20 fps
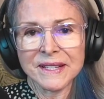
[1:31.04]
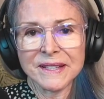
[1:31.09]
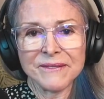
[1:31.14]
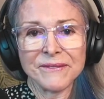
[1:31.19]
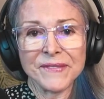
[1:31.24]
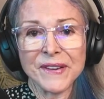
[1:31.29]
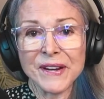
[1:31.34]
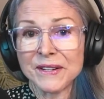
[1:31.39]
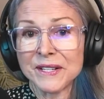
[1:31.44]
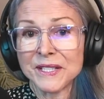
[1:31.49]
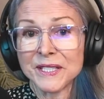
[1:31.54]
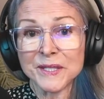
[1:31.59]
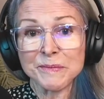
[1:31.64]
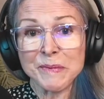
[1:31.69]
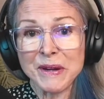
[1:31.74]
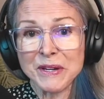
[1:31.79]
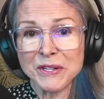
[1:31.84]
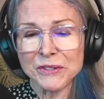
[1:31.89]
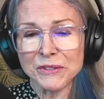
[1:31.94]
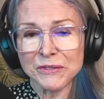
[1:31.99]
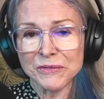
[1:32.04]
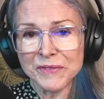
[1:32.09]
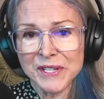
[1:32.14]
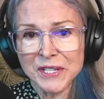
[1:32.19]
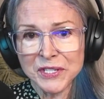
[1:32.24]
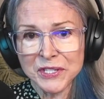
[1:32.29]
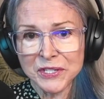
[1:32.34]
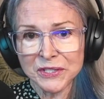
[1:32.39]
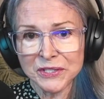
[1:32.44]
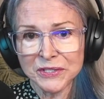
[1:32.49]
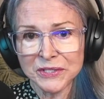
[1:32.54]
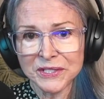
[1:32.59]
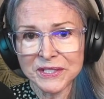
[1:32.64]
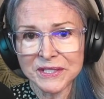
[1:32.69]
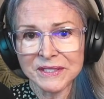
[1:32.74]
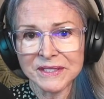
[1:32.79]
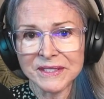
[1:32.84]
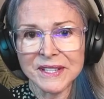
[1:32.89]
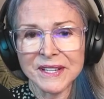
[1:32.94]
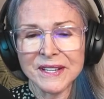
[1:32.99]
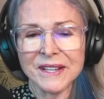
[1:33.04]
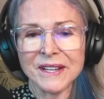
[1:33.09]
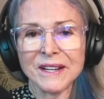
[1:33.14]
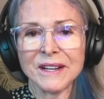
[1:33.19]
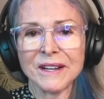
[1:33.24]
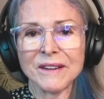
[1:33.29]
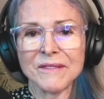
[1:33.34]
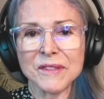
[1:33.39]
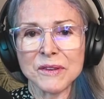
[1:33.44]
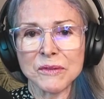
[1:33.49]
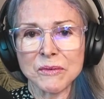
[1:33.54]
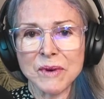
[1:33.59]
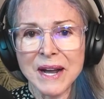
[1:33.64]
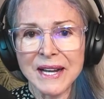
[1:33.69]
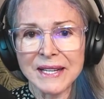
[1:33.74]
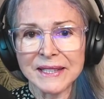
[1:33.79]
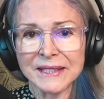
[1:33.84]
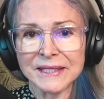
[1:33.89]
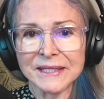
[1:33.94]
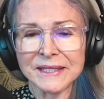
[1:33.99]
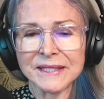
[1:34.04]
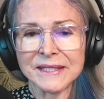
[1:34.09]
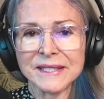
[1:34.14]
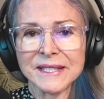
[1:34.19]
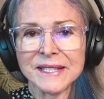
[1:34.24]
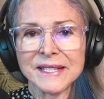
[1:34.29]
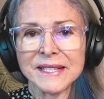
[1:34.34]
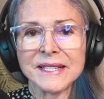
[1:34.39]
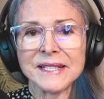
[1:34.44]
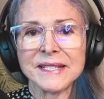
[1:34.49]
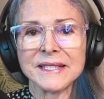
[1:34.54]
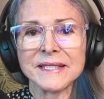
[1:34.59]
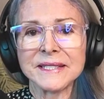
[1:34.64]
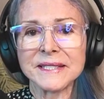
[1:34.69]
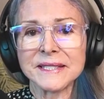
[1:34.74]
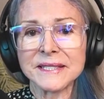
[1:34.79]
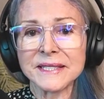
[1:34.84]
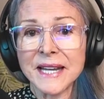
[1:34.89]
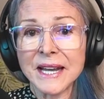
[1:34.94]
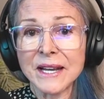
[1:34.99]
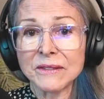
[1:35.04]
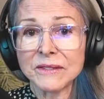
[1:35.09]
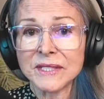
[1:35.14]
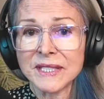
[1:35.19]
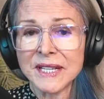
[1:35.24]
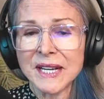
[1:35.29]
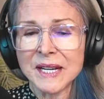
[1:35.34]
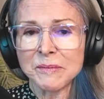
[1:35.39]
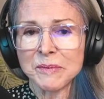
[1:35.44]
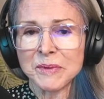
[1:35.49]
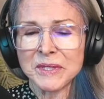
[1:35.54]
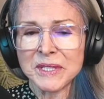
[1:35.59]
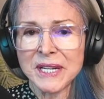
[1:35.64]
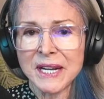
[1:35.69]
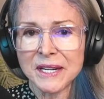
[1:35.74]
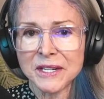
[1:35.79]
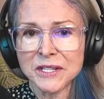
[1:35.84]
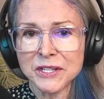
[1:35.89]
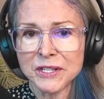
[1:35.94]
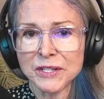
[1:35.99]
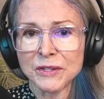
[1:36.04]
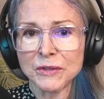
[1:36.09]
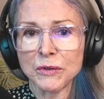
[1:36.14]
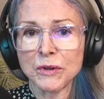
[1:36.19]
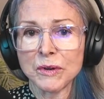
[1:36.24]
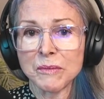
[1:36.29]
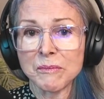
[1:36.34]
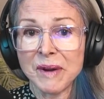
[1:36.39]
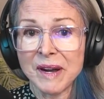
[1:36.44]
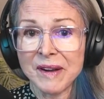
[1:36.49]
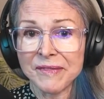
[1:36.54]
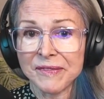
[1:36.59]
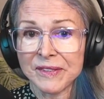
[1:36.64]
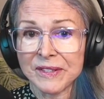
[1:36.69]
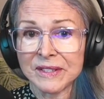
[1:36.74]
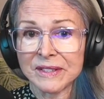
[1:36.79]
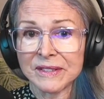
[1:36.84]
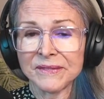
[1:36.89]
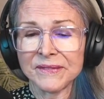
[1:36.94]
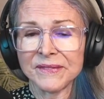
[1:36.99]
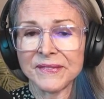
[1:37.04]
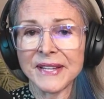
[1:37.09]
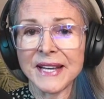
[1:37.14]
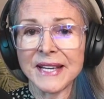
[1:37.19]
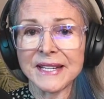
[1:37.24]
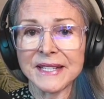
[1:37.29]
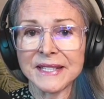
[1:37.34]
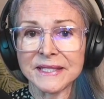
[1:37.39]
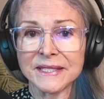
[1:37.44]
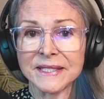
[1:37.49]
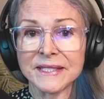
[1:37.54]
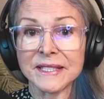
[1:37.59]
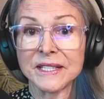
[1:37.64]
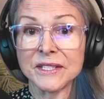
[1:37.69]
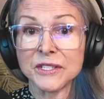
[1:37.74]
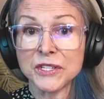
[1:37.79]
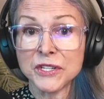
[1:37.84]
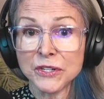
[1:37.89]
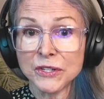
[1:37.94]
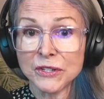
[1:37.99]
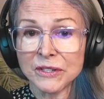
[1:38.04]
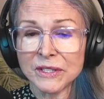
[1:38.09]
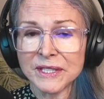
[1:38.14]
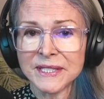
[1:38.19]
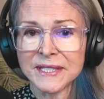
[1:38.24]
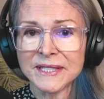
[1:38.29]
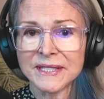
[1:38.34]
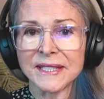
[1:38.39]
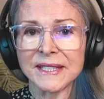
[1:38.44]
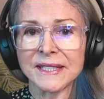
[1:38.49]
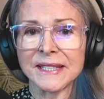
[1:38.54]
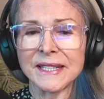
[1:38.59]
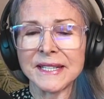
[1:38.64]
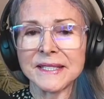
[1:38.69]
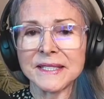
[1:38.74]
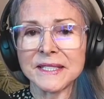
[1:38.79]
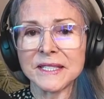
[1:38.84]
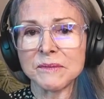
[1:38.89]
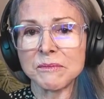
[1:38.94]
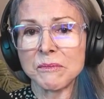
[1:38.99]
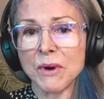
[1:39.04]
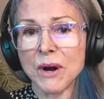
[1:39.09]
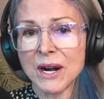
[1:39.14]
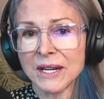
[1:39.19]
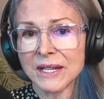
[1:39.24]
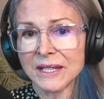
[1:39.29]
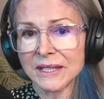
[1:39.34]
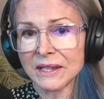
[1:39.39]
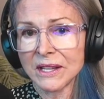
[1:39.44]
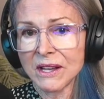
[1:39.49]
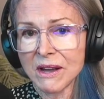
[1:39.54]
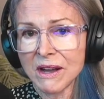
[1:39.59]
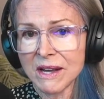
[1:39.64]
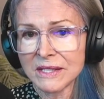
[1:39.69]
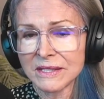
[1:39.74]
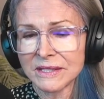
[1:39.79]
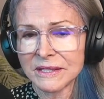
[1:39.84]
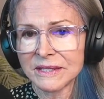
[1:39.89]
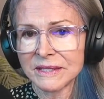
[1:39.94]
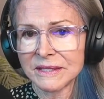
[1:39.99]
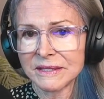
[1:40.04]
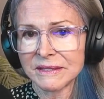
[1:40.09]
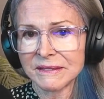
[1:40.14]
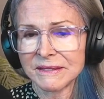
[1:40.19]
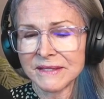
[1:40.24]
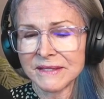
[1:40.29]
very special features of the RILA is the downside protection or buffer, that is, insurance against market loss.